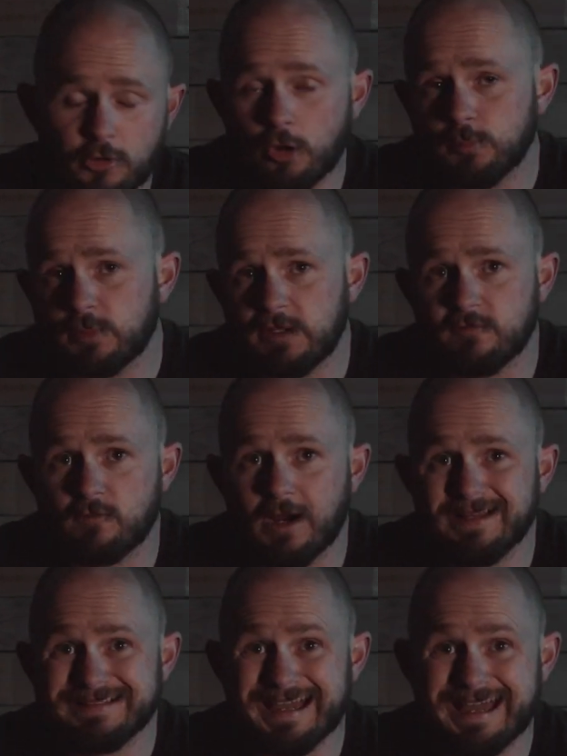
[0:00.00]
Don't be
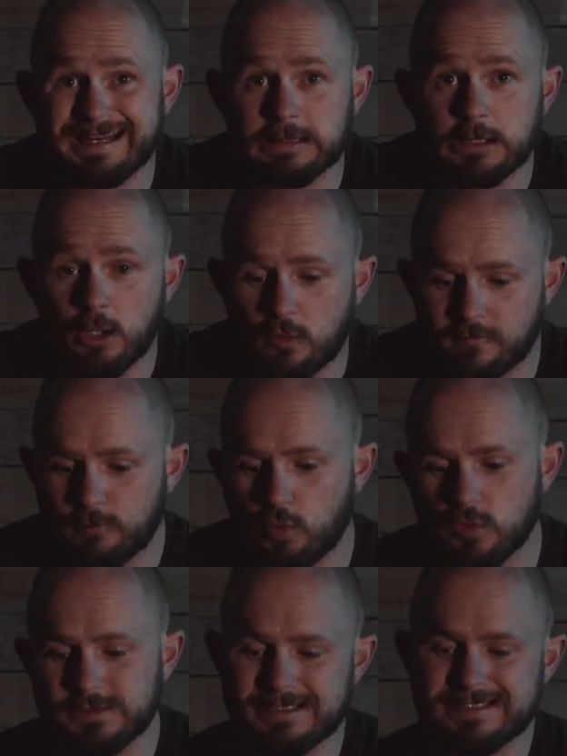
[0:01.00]
afraid to add in a lot of
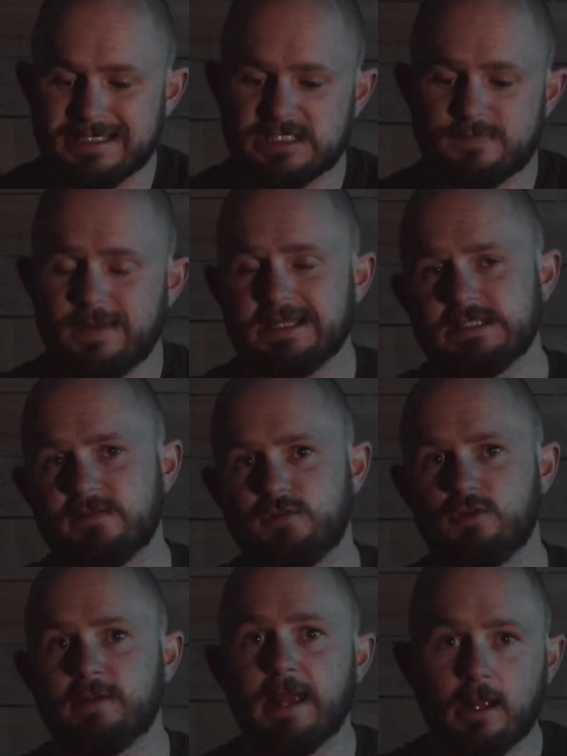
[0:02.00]
pauses, especially if
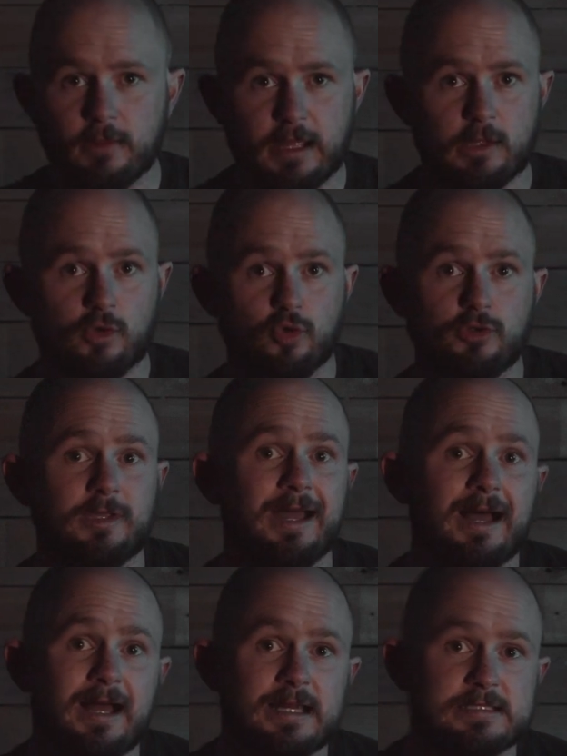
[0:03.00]
you nail that good
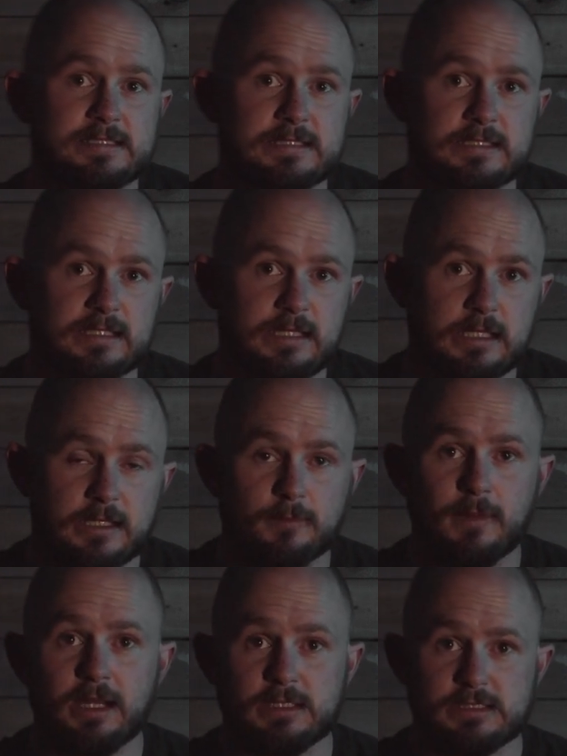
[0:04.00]
cast in
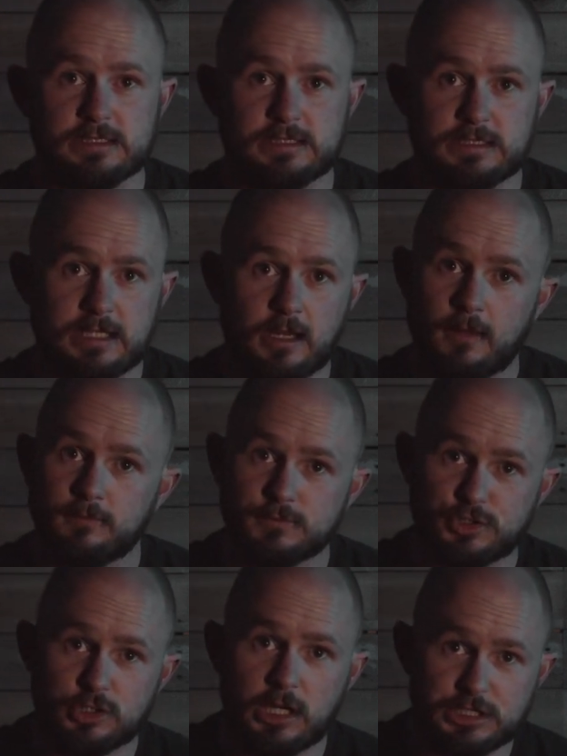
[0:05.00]
amongst some
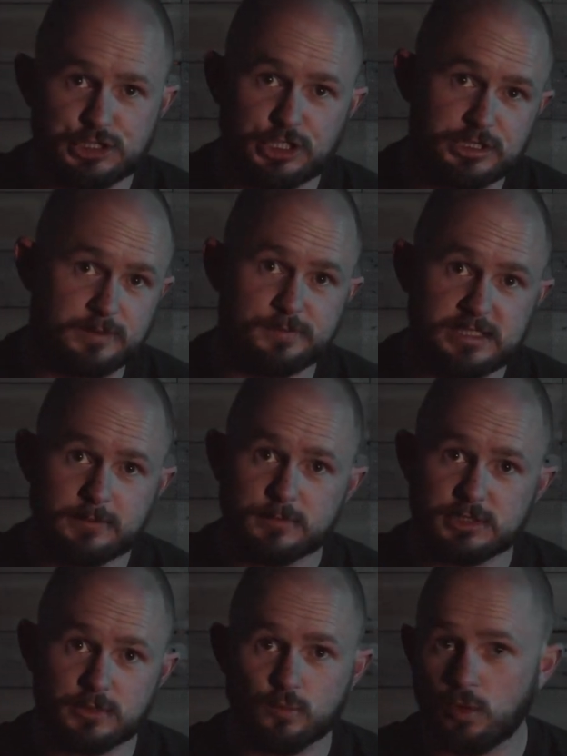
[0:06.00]
structure, some
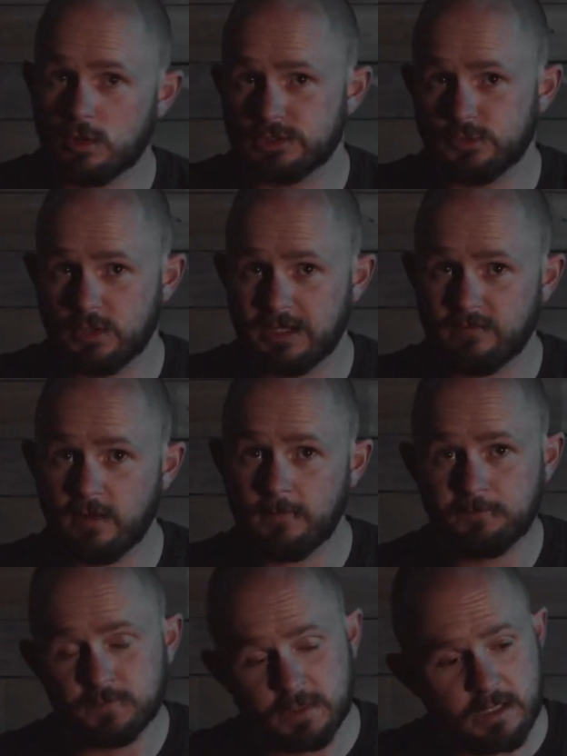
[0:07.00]
timber, some rocks or whatever.
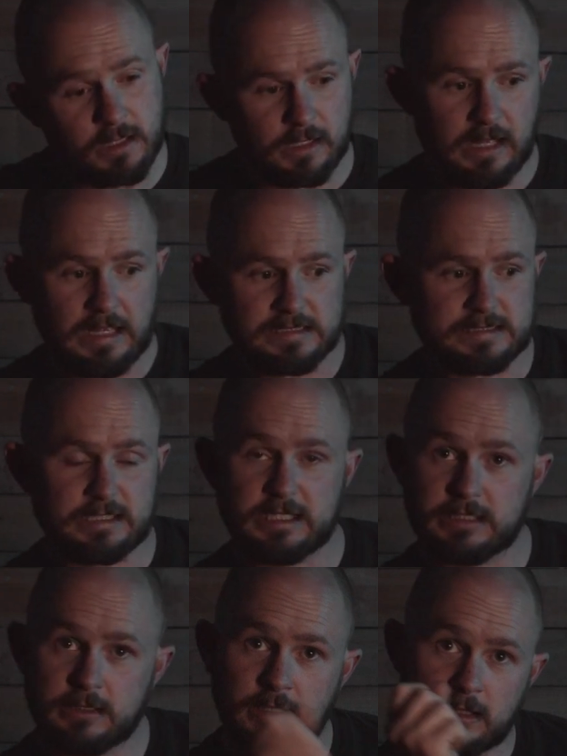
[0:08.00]
Cast it
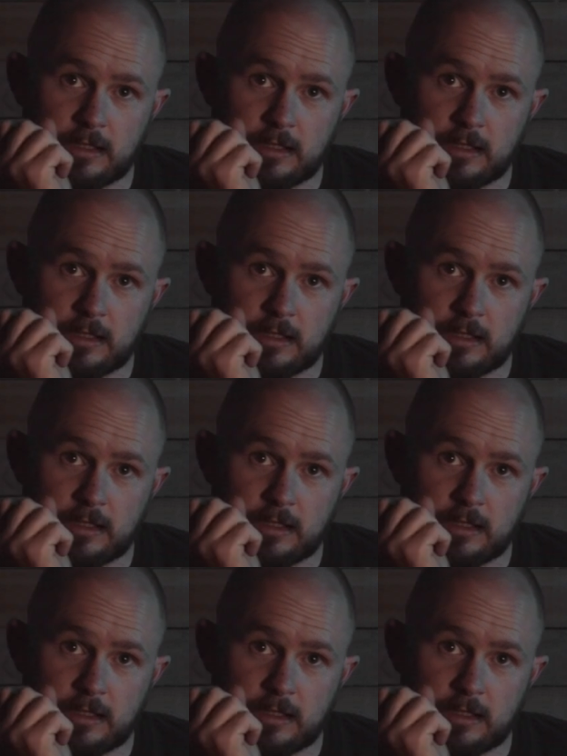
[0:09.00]
in.